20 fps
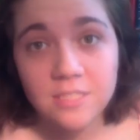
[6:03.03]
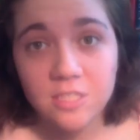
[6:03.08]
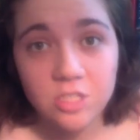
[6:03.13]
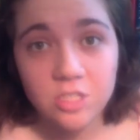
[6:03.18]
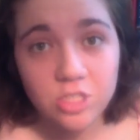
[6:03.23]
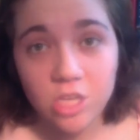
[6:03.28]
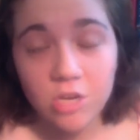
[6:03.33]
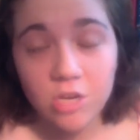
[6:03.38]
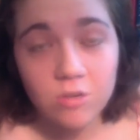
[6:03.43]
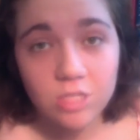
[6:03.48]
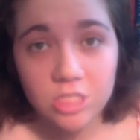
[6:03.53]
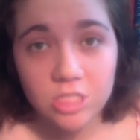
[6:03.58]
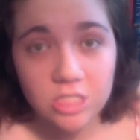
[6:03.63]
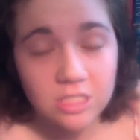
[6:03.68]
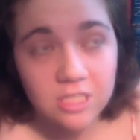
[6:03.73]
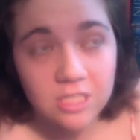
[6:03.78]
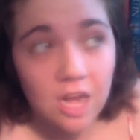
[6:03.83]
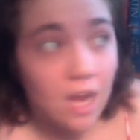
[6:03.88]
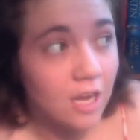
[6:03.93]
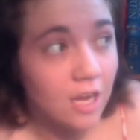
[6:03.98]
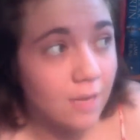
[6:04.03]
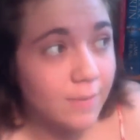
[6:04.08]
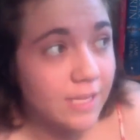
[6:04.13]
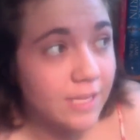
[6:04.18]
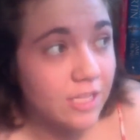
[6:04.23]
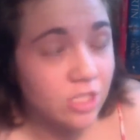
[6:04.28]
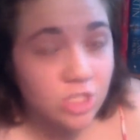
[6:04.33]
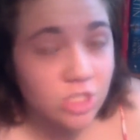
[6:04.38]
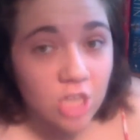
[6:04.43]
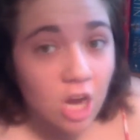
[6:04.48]
the show because she's not going to be
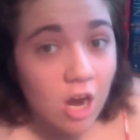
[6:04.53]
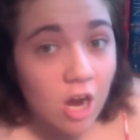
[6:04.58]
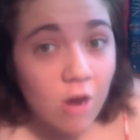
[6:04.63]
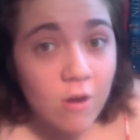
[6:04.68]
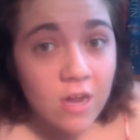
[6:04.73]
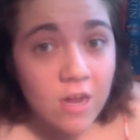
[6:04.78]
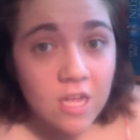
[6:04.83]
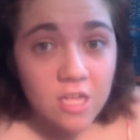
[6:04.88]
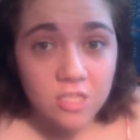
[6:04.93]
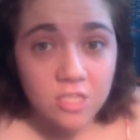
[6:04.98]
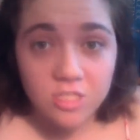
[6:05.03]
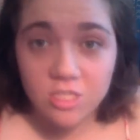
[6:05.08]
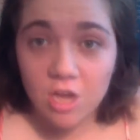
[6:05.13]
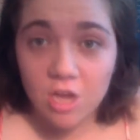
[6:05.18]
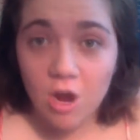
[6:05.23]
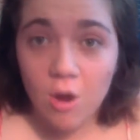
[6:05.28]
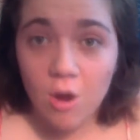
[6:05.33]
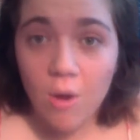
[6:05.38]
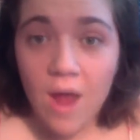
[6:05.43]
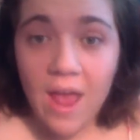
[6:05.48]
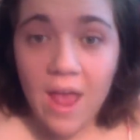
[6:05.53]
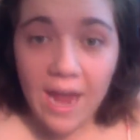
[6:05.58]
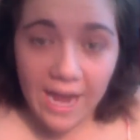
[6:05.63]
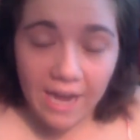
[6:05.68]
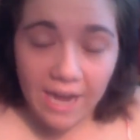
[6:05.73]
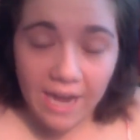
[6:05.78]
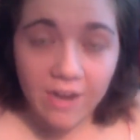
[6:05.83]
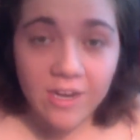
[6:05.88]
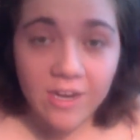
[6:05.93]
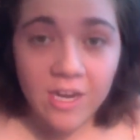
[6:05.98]
in the show. So
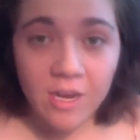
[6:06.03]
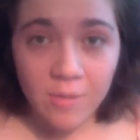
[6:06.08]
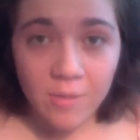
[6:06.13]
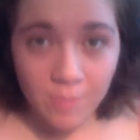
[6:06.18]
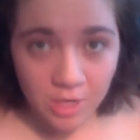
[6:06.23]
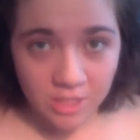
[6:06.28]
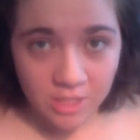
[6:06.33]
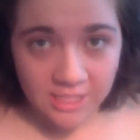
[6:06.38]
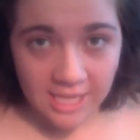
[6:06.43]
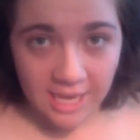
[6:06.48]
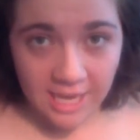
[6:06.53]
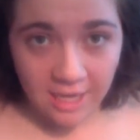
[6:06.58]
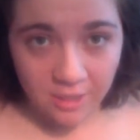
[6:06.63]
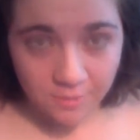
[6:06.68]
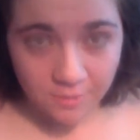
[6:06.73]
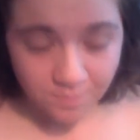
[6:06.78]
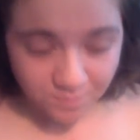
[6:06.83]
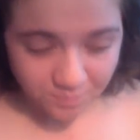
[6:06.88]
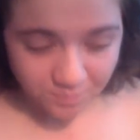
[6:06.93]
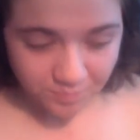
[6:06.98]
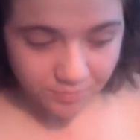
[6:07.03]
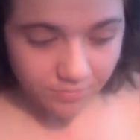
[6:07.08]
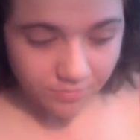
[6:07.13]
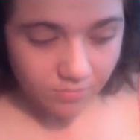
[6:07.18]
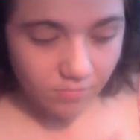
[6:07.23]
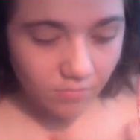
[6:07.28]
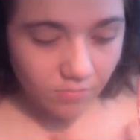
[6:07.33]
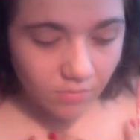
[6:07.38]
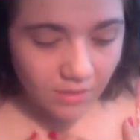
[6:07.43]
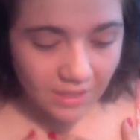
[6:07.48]
Ariane Martell
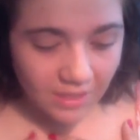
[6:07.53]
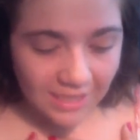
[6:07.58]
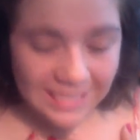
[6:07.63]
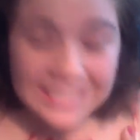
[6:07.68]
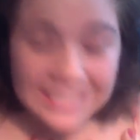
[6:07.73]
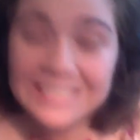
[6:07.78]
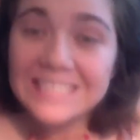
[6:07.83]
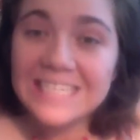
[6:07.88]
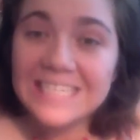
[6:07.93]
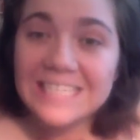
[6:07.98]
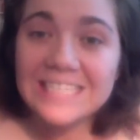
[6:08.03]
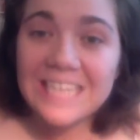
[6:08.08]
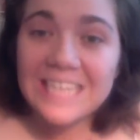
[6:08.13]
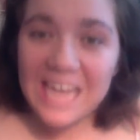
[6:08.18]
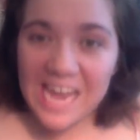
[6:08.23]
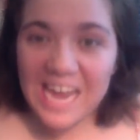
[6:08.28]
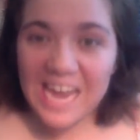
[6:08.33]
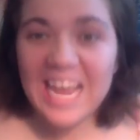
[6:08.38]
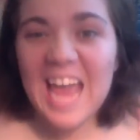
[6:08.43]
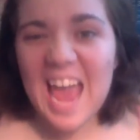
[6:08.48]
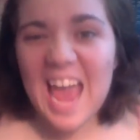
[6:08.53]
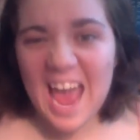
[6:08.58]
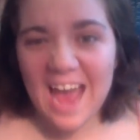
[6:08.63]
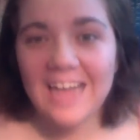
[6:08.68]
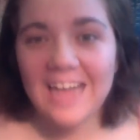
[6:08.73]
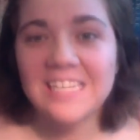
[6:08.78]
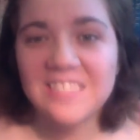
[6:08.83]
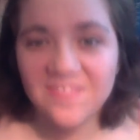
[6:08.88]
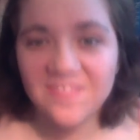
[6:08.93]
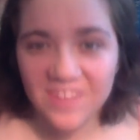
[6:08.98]
is this
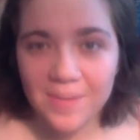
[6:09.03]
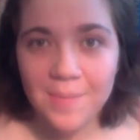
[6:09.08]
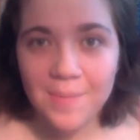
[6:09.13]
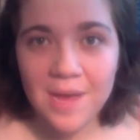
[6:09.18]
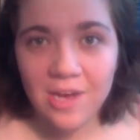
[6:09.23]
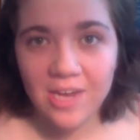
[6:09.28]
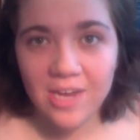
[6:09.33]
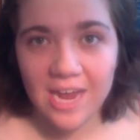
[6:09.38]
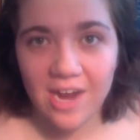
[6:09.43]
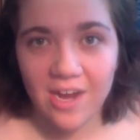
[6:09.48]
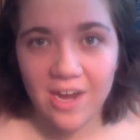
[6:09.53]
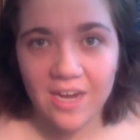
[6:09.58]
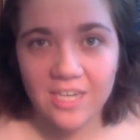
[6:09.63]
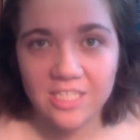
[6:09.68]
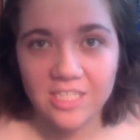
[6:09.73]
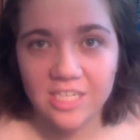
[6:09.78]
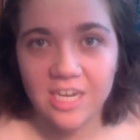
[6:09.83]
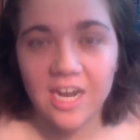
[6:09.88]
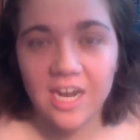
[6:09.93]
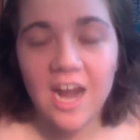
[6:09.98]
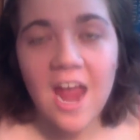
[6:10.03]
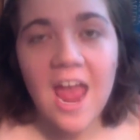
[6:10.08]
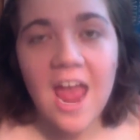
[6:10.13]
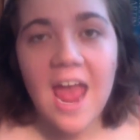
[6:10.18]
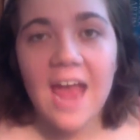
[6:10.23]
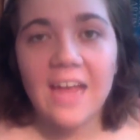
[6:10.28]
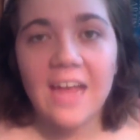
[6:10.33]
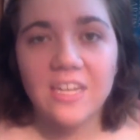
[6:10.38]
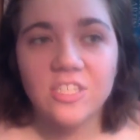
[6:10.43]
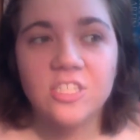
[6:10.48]
kick-ass female character,
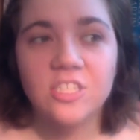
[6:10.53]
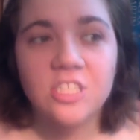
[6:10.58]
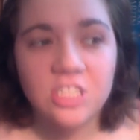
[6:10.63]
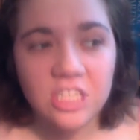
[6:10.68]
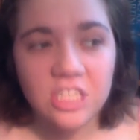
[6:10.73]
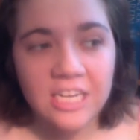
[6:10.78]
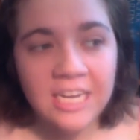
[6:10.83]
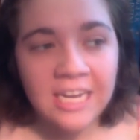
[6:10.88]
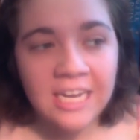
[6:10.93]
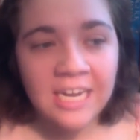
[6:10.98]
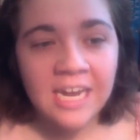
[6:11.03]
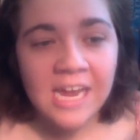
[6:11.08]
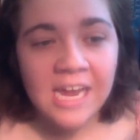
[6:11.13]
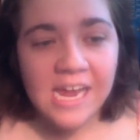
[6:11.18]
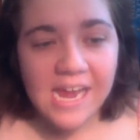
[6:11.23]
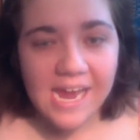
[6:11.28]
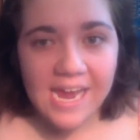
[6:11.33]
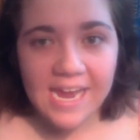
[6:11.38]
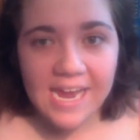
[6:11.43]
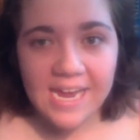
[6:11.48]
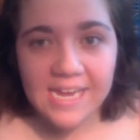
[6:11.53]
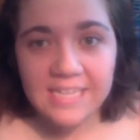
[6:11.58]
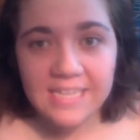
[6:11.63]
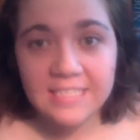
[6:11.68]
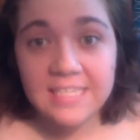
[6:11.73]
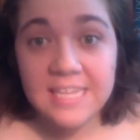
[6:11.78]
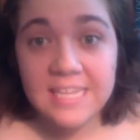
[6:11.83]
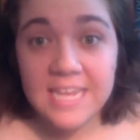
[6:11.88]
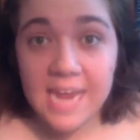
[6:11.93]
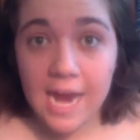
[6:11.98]
and she
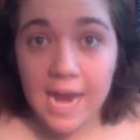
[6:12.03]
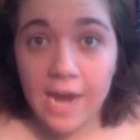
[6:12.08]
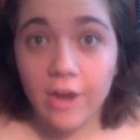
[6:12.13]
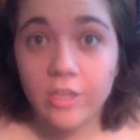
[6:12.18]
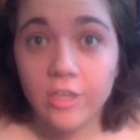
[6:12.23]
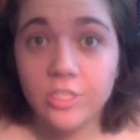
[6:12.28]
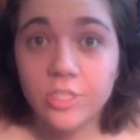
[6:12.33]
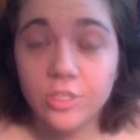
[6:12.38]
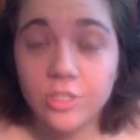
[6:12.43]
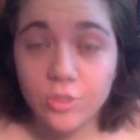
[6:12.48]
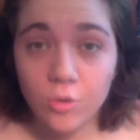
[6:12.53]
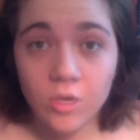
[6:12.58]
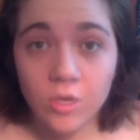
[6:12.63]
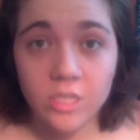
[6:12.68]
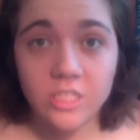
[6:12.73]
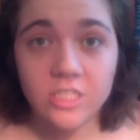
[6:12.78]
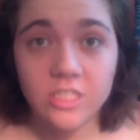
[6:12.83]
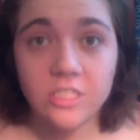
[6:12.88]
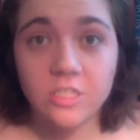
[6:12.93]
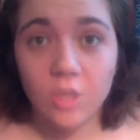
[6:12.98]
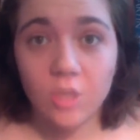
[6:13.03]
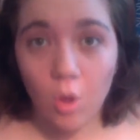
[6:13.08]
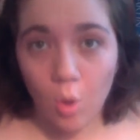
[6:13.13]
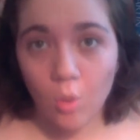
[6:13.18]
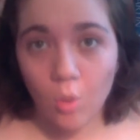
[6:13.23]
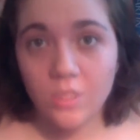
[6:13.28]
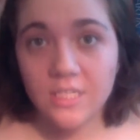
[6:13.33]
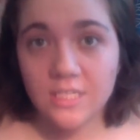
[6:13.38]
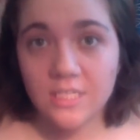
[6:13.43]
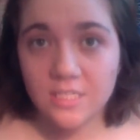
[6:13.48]
is the heir to Dorne. She's the
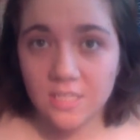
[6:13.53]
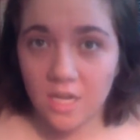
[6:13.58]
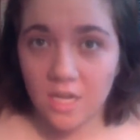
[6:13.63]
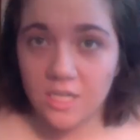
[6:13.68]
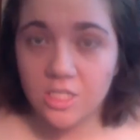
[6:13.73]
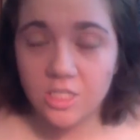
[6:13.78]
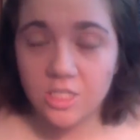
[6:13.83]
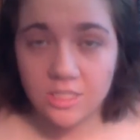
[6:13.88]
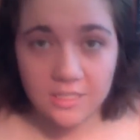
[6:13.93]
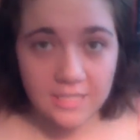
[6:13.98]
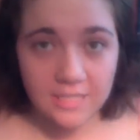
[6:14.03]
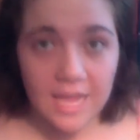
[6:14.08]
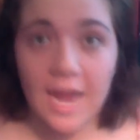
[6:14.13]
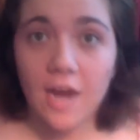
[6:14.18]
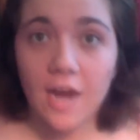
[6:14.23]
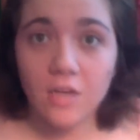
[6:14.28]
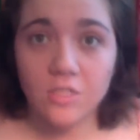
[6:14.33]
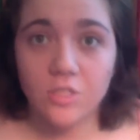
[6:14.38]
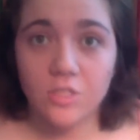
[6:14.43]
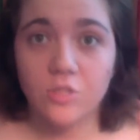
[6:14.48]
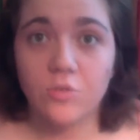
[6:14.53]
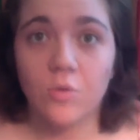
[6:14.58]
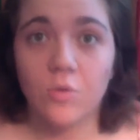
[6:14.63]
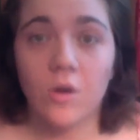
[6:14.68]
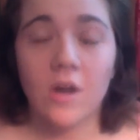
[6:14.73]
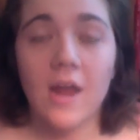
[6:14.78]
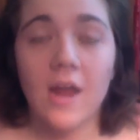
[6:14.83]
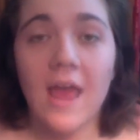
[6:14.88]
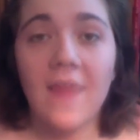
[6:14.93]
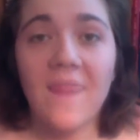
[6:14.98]
oldest son, she's the heir to
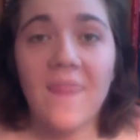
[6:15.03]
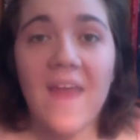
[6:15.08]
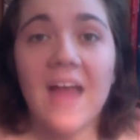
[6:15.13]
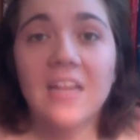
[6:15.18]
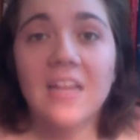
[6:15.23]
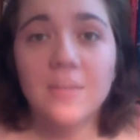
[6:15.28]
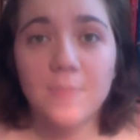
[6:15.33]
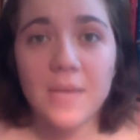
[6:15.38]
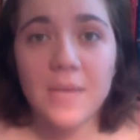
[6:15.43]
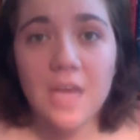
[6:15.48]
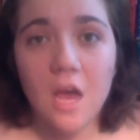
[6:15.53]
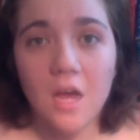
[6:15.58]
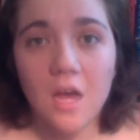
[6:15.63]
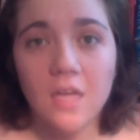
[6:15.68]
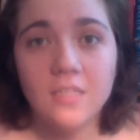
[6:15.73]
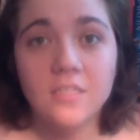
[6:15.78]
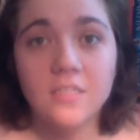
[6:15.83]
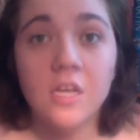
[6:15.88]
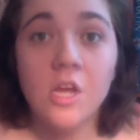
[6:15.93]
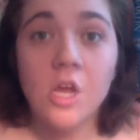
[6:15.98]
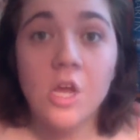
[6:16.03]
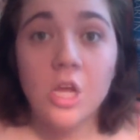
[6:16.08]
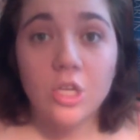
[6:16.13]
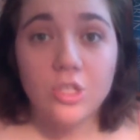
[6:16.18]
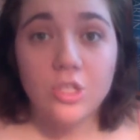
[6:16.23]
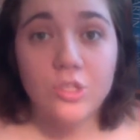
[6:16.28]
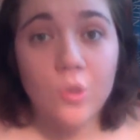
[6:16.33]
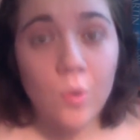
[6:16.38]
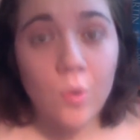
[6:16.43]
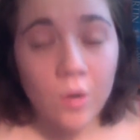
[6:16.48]
Dorne. And that's because
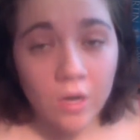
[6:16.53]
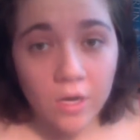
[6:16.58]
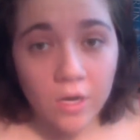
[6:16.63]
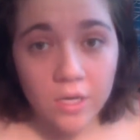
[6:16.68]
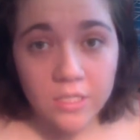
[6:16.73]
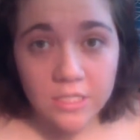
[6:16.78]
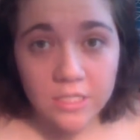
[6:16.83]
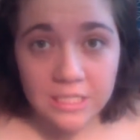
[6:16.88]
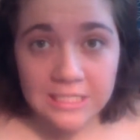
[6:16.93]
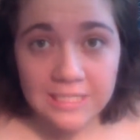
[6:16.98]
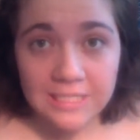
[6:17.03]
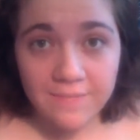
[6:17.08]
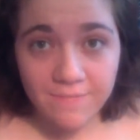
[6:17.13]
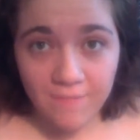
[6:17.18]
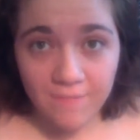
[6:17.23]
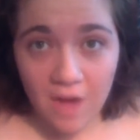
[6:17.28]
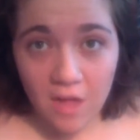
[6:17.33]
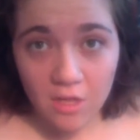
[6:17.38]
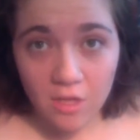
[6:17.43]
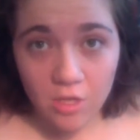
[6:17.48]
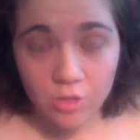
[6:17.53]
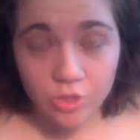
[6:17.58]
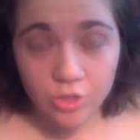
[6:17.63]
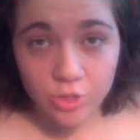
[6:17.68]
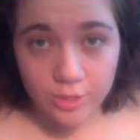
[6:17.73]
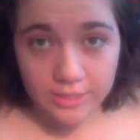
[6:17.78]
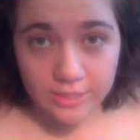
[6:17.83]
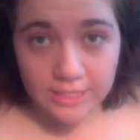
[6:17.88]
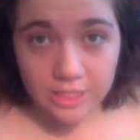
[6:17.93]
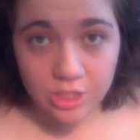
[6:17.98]
Dorne doesn't follow
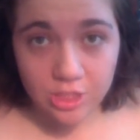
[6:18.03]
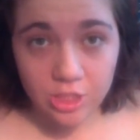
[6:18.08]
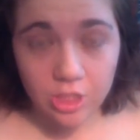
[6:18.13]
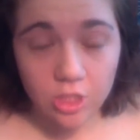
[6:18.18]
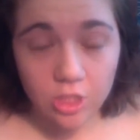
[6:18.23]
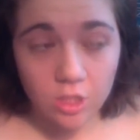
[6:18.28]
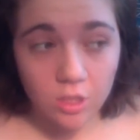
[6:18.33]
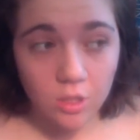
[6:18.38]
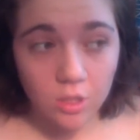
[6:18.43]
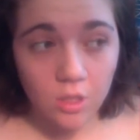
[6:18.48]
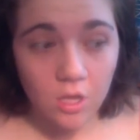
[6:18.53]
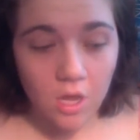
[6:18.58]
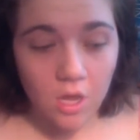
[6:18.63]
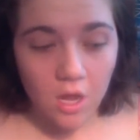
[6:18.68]
traditional